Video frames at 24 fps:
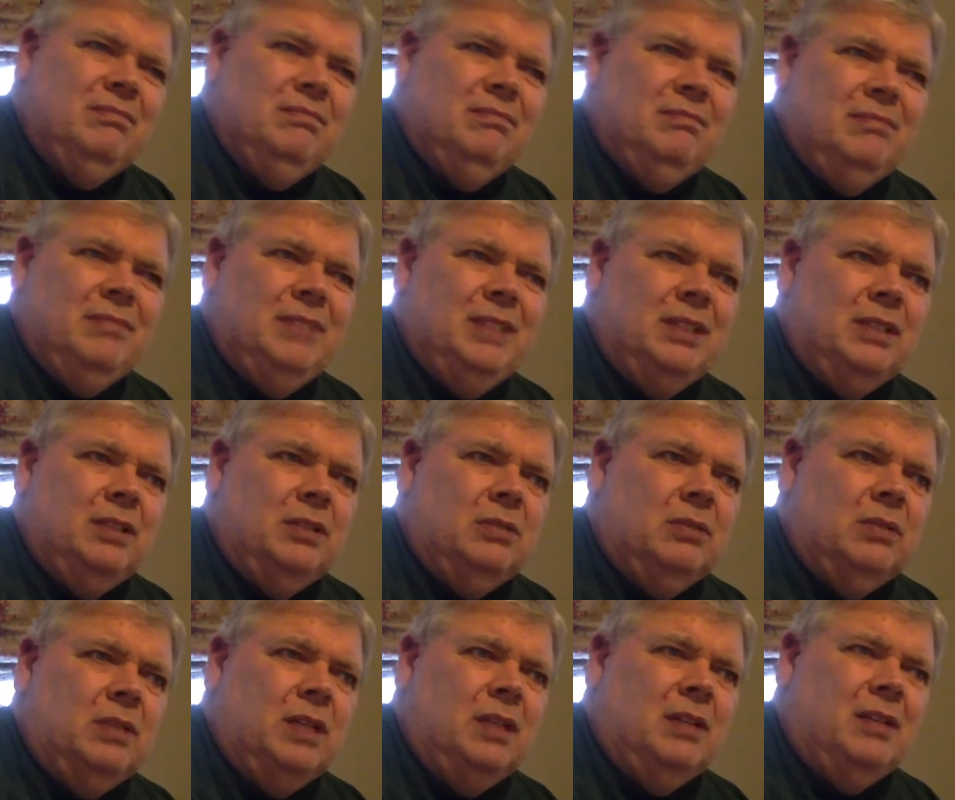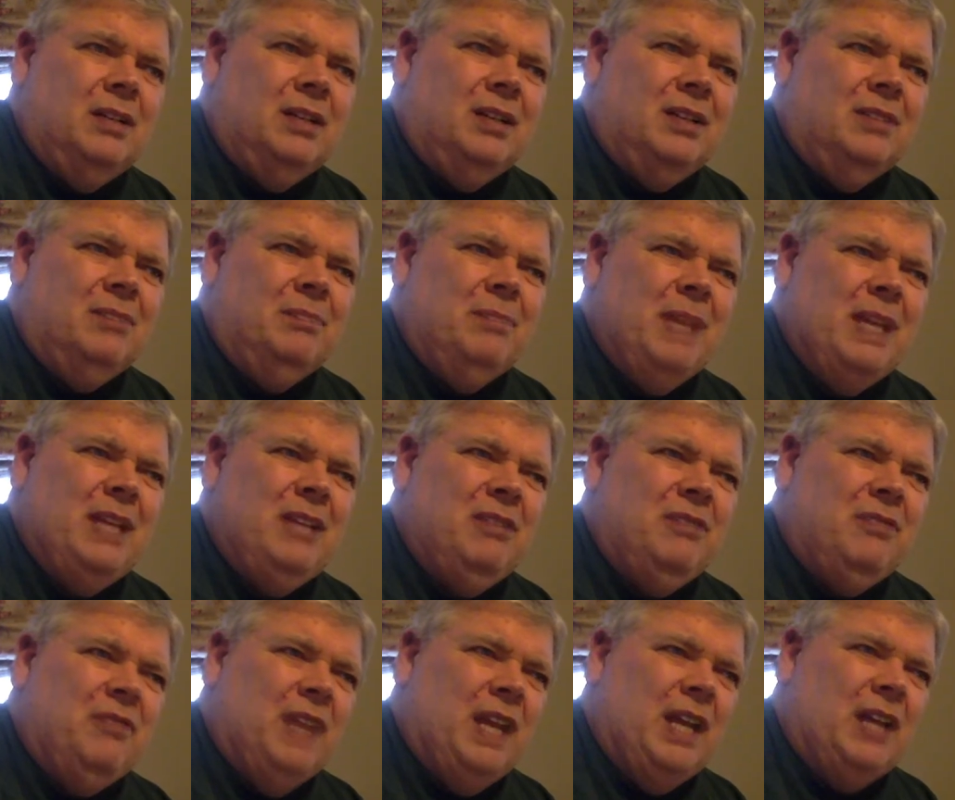our
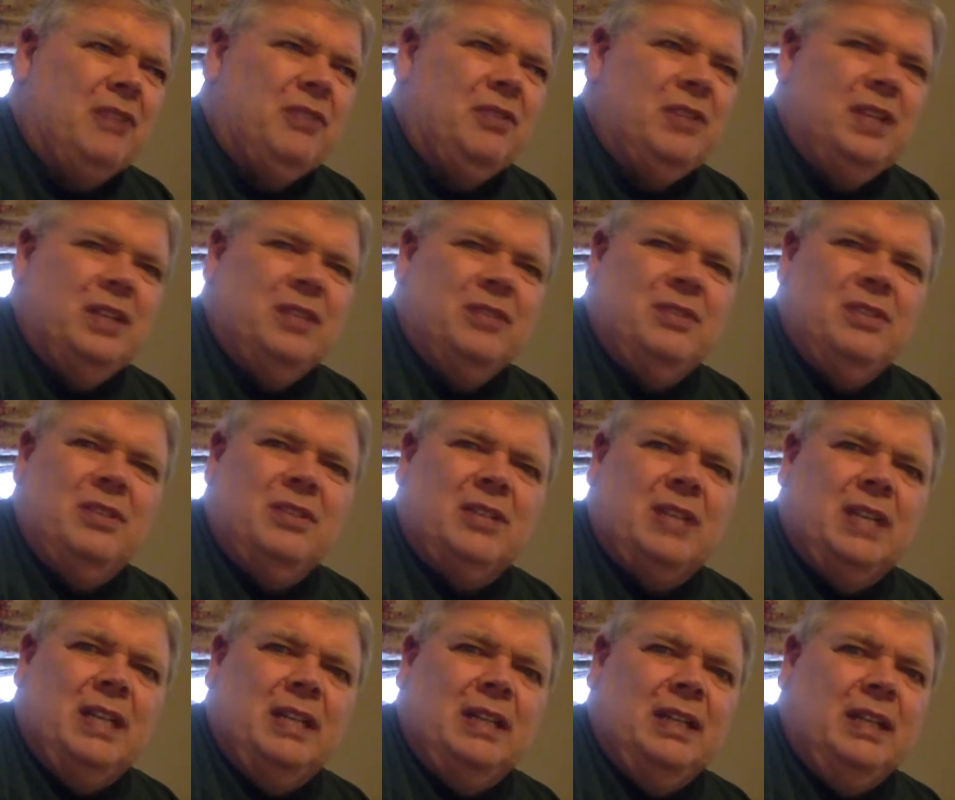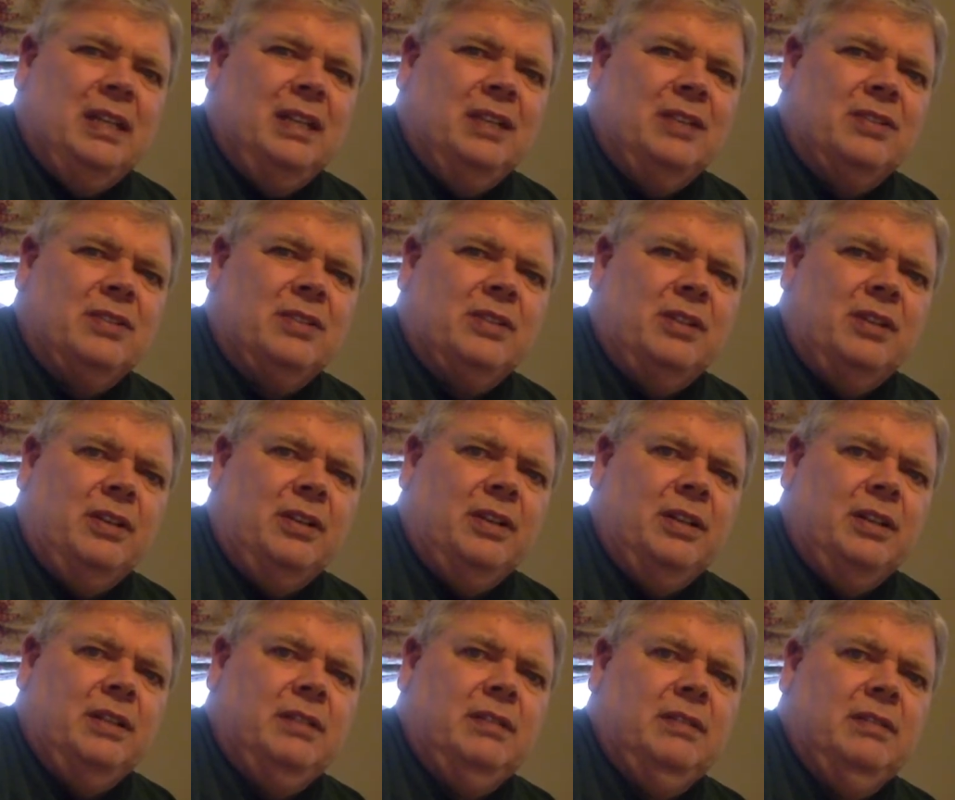manufacturing is just kind of getting
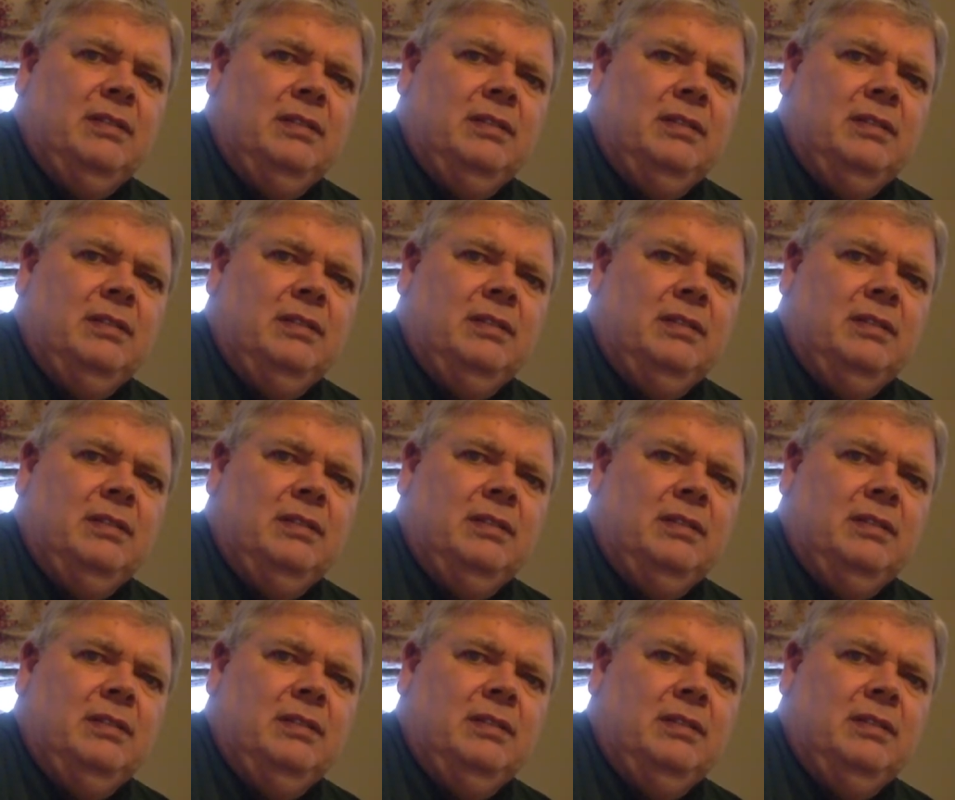started.